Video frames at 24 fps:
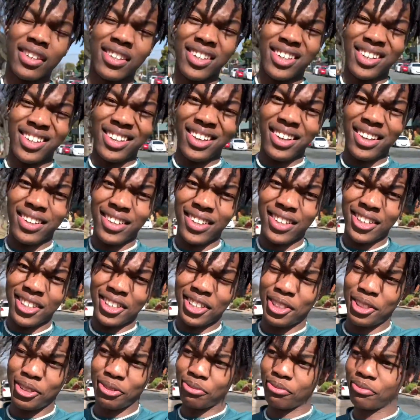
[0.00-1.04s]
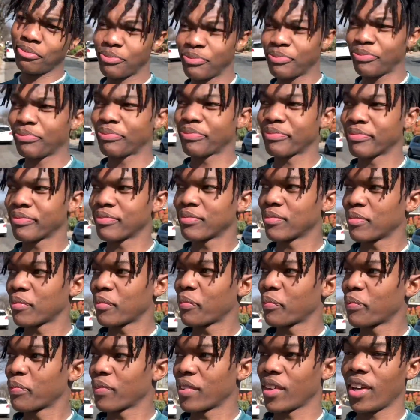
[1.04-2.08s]
yeah, um.
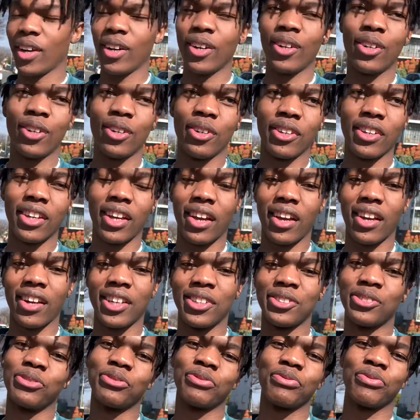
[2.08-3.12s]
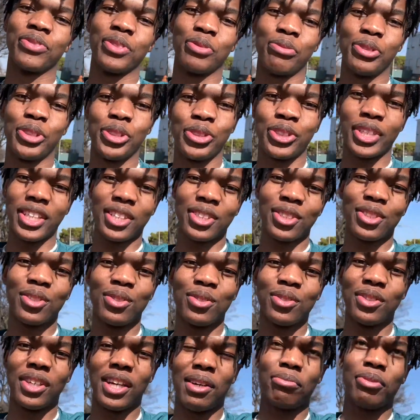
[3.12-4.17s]
Oh yeah, and I've been trying
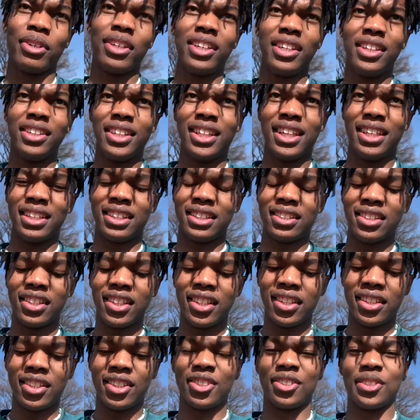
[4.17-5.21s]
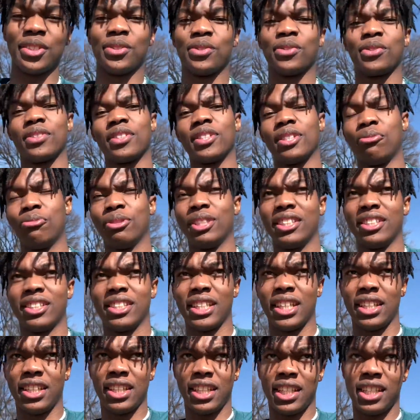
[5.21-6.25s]
to apparently like there's also someone
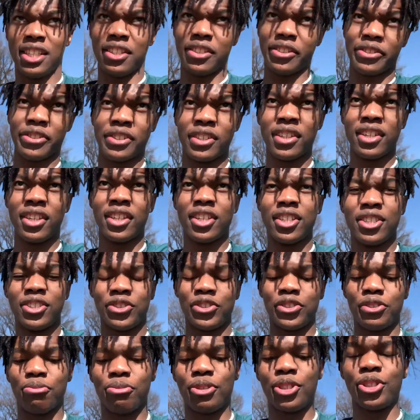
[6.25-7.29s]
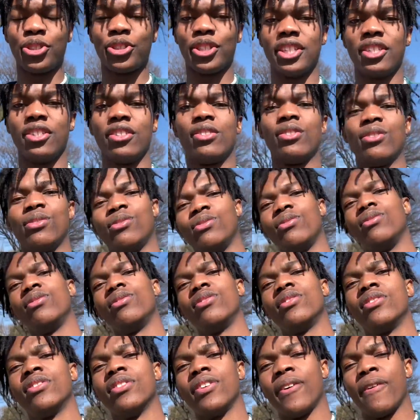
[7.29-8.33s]
inside the house, So I've been trying to
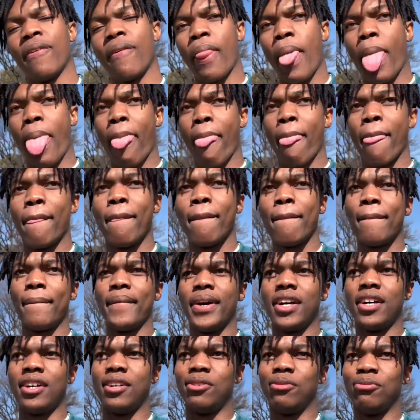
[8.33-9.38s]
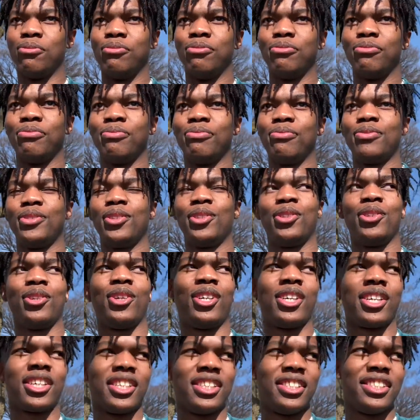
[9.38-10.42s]
um,
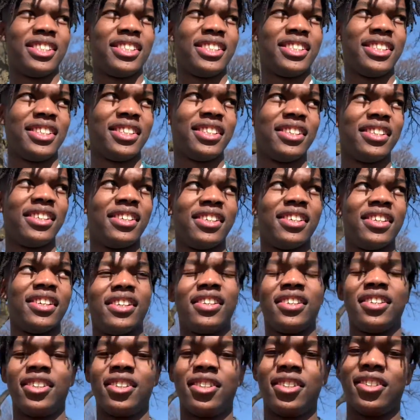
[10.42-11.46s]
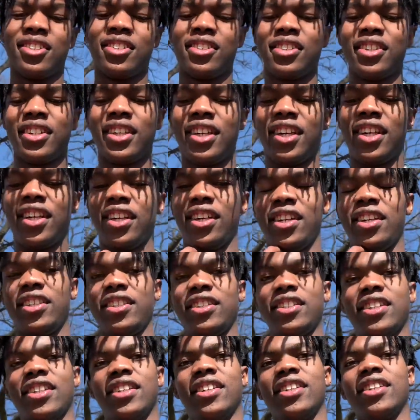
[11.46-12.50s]
knock and shit, you know, and
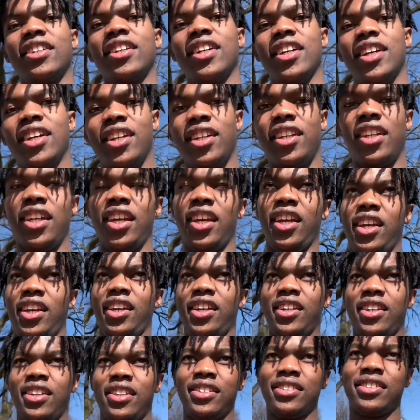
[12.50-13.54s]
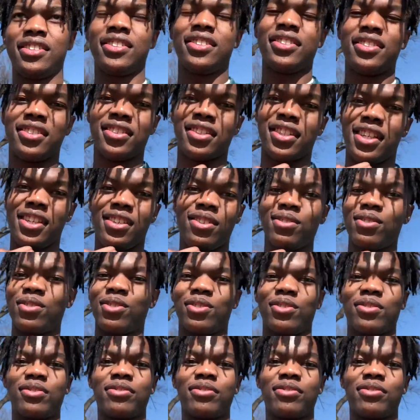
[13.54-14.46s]
the, I don't know,